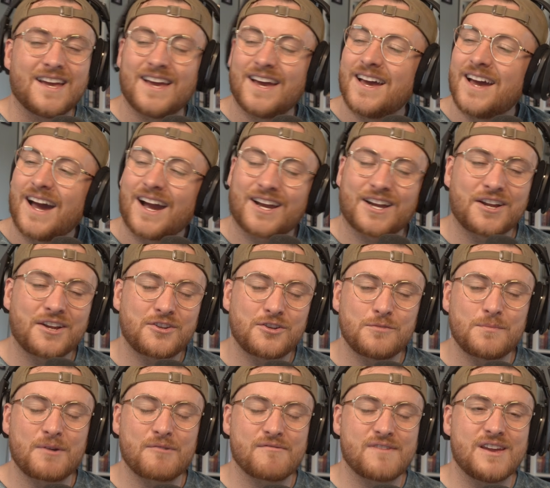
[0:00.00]
gotta do
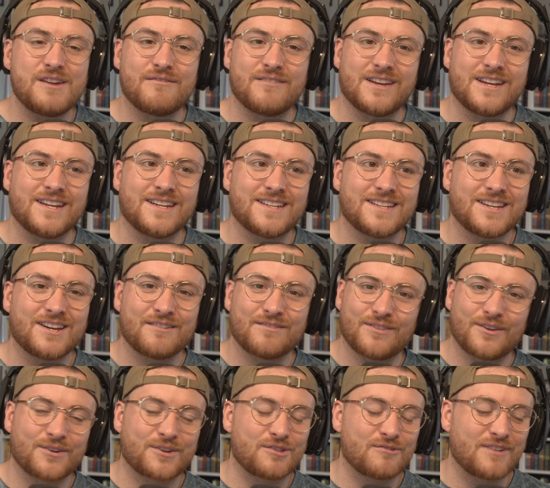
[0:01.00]
my reread of
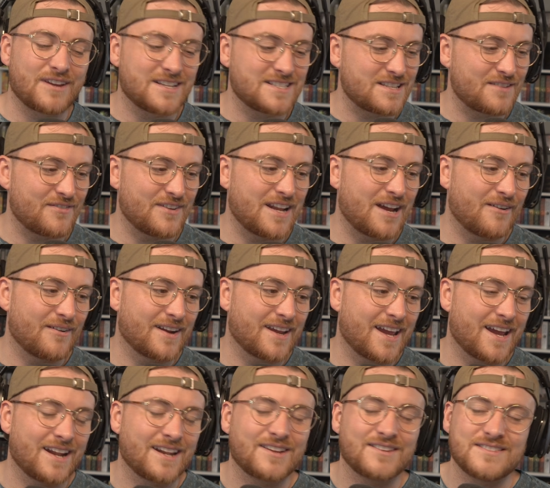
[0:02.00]
Lord of the Rings every now and
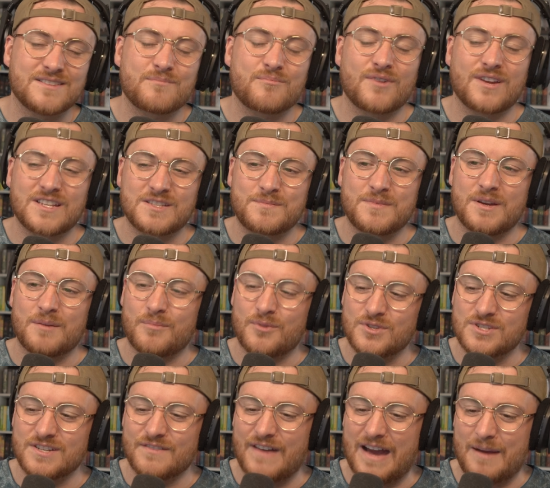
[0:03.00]
again because it brings me a
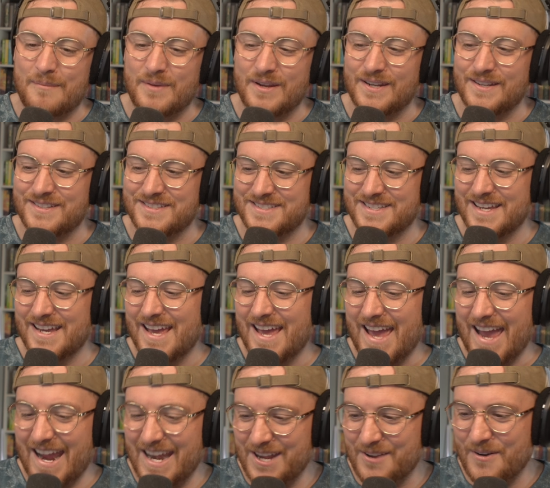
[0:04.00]
bunch of happiness.
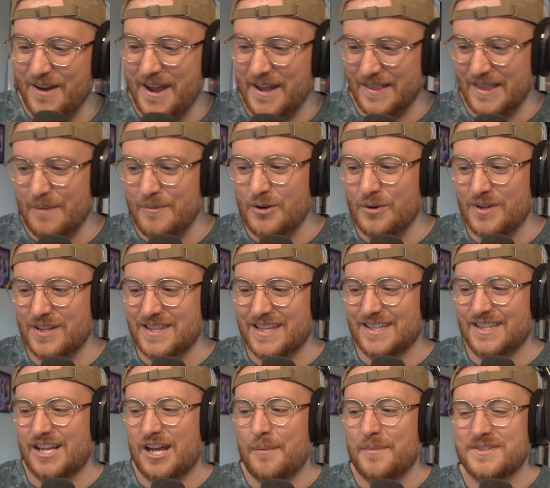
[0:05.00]
Anyway, let me know what you think in
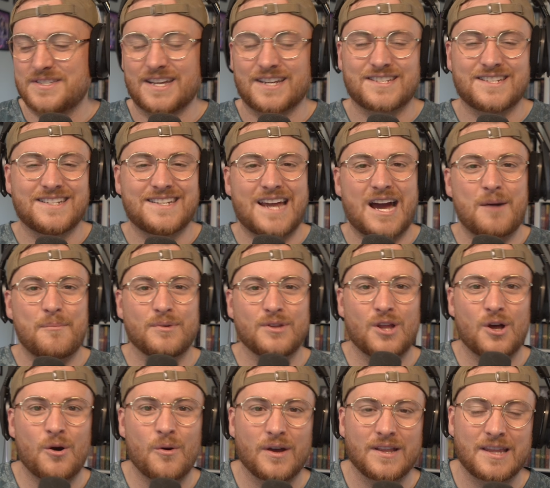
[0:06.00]
the comment section down
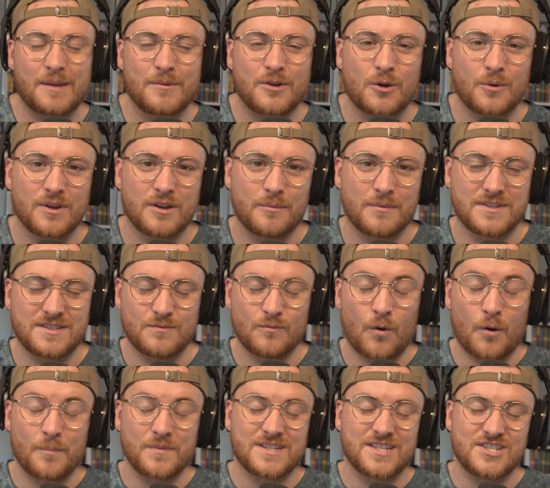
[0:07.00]
below, and let me know what you
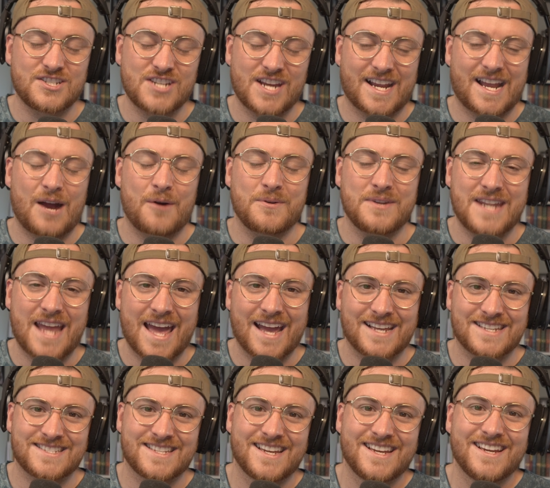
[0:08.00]
want me to check out
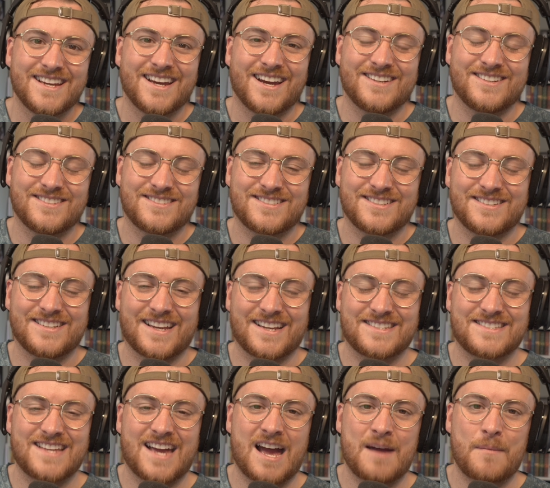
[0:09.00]
next. And until next
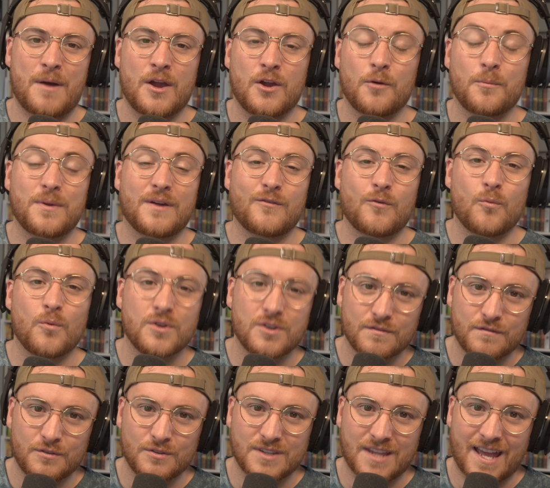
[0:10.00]
time, I hope you have a
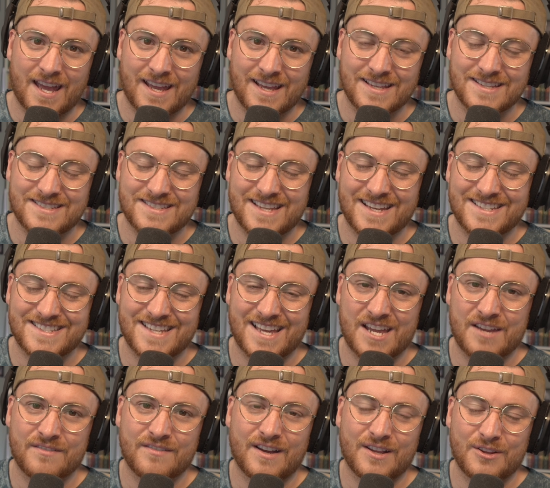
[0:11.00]
wonderful day. Stay
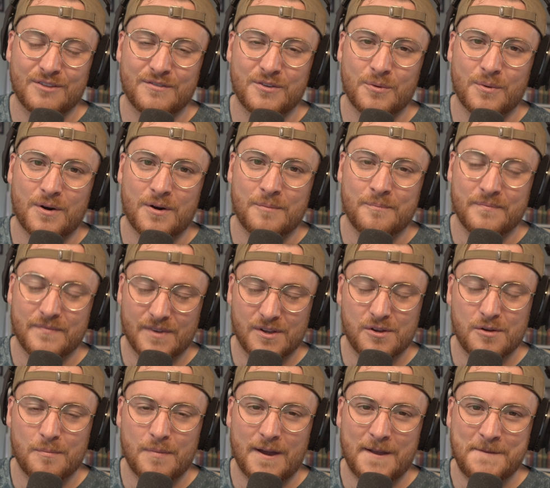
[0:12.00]
safe. I love you all. Goodbye.